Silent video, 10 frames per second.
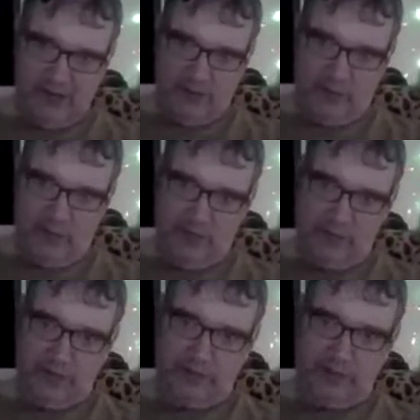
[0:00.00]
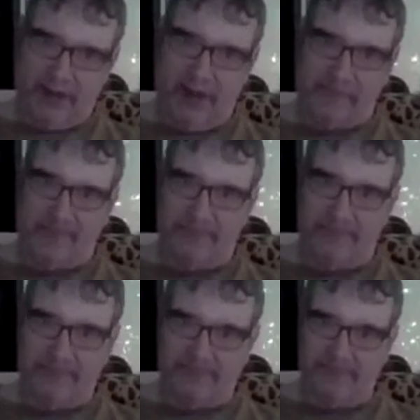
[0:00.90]
What do you want to rap?
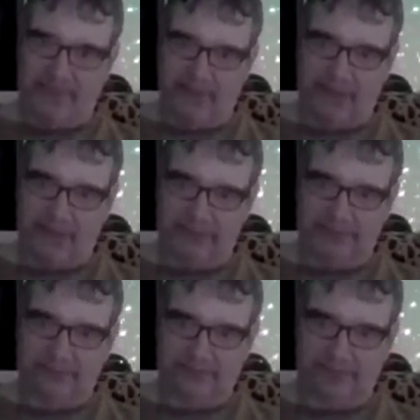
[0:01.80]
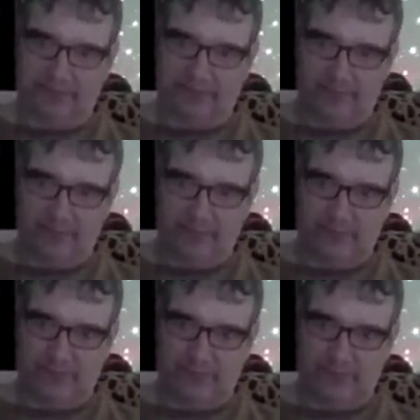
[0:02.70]
They're giving me
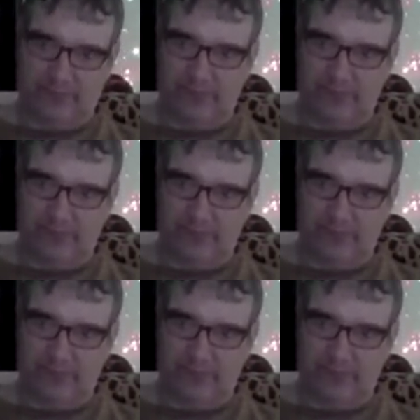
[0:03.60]
another one,